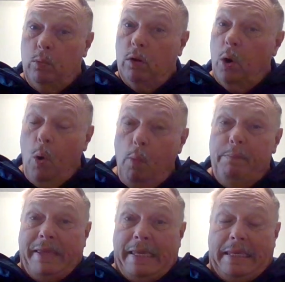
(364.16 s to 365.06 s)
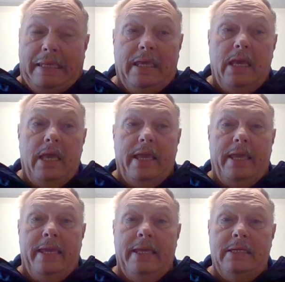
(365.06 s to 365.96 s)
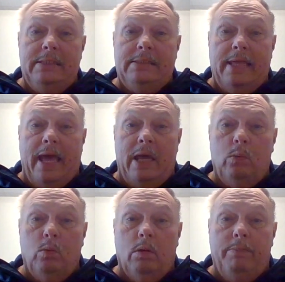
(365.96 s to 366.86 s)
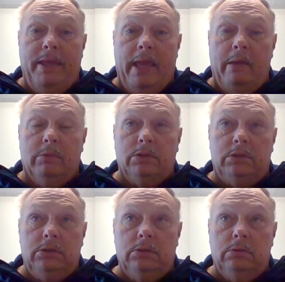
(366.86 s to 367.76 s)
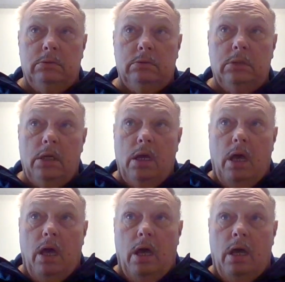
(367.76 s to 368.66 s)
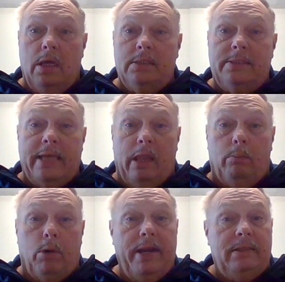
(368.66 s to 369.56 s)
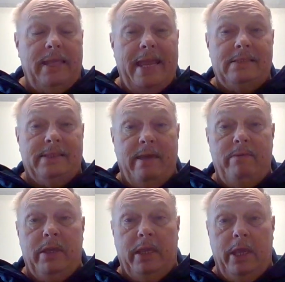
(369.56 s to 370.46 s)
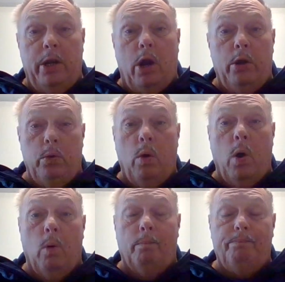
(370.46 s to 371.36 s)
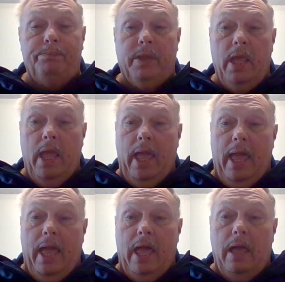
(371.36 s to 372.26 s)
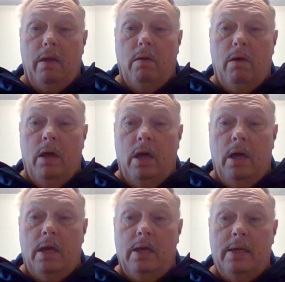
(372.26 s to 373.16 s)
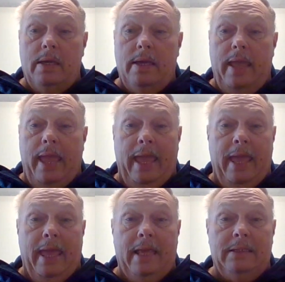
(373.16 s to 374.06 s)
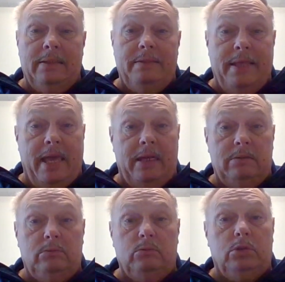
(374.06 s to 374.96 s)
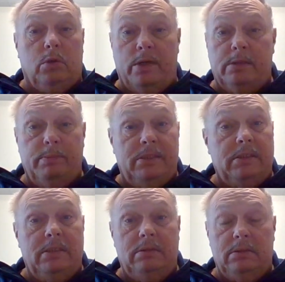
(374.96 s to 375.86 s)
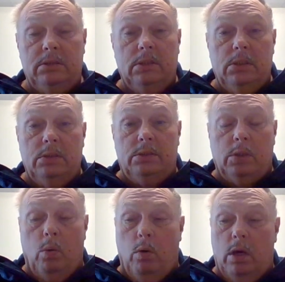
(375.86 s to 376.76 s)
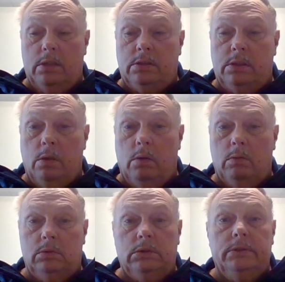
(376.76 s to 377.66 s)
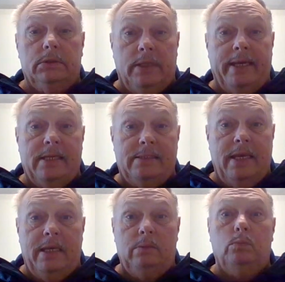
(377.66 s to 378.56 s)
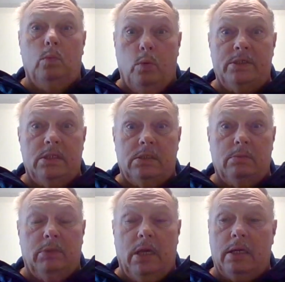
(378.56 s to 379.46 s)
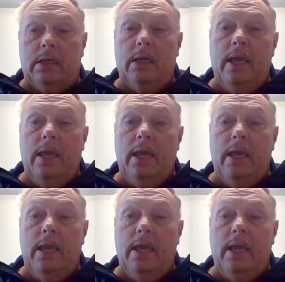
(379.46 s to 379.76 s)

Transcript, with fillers: we're hoping, is that we'll be able to uh, celebrate Thanksgiving in our new home uh, and then Christmas and so on. So, like I said, wish you some luck